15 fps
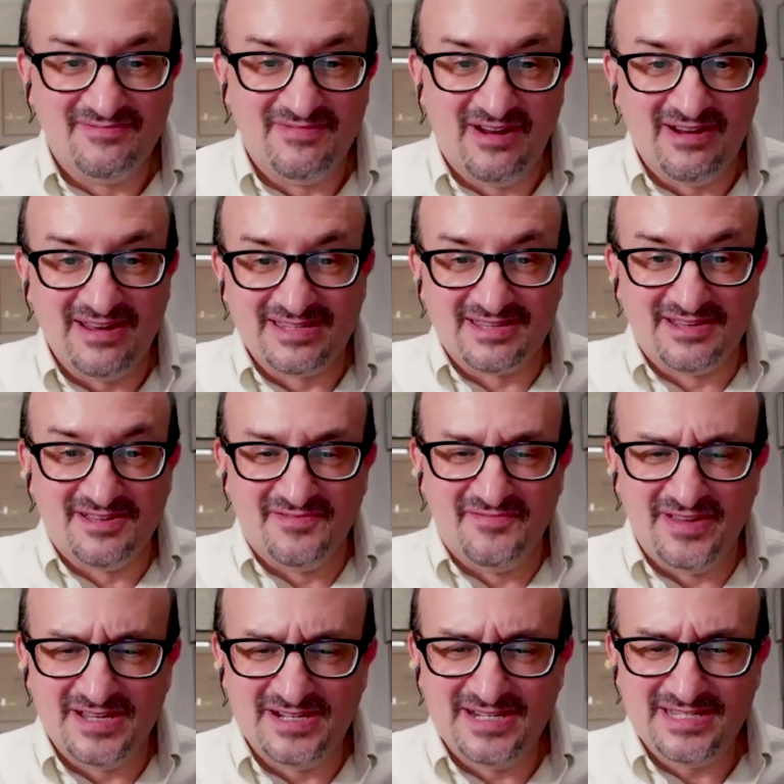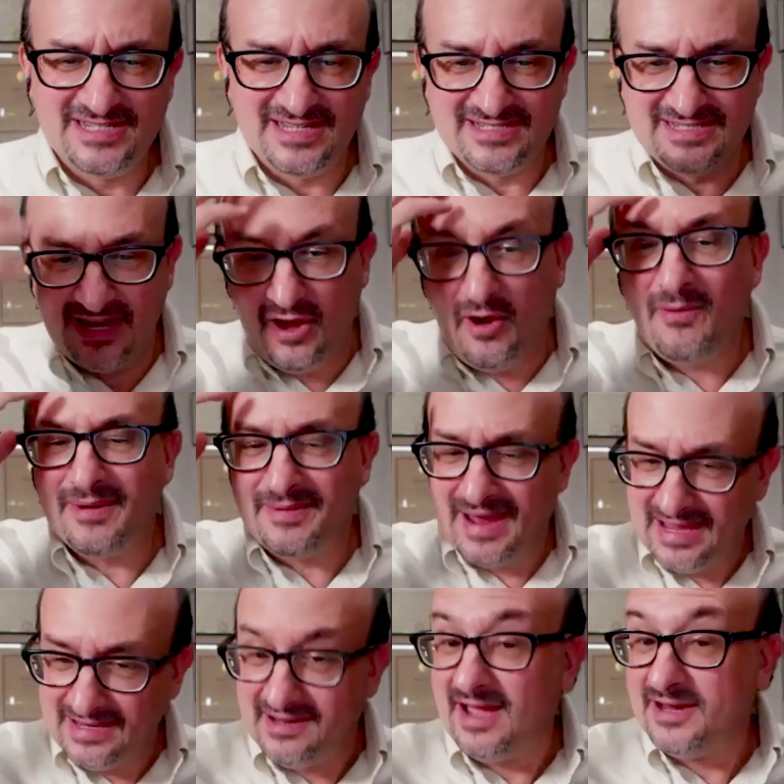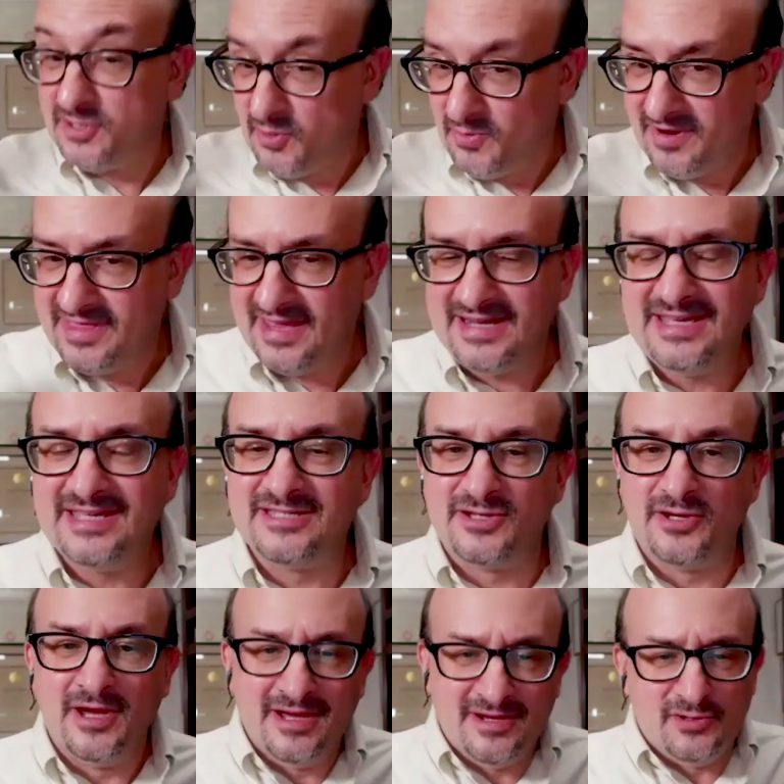various little villages and say, oh, wait, I, I know where that is.